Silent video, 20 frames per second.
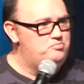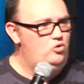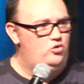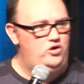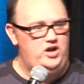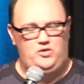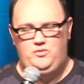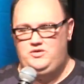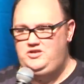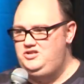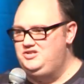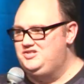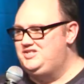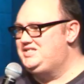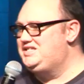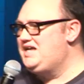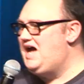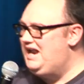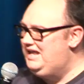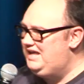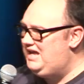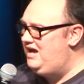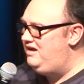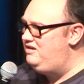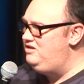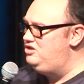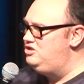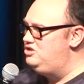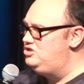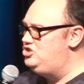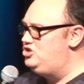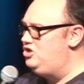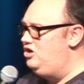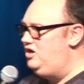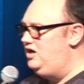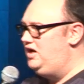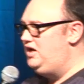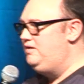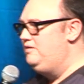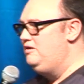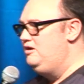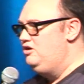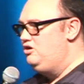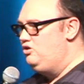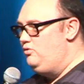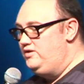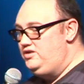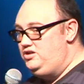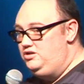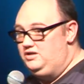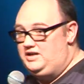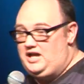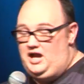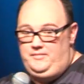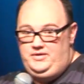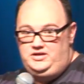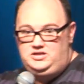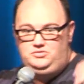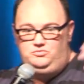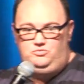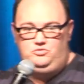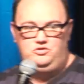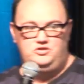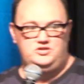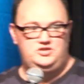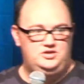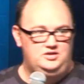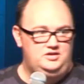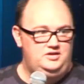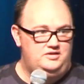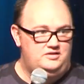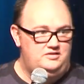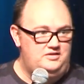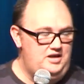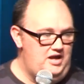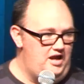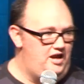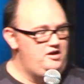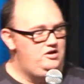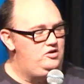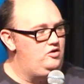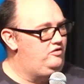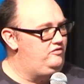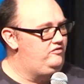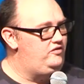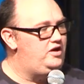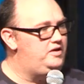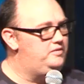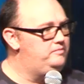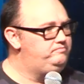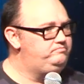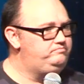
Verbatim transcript: morning, whether you're starting out in your journey or whether you're coming towards the end of it.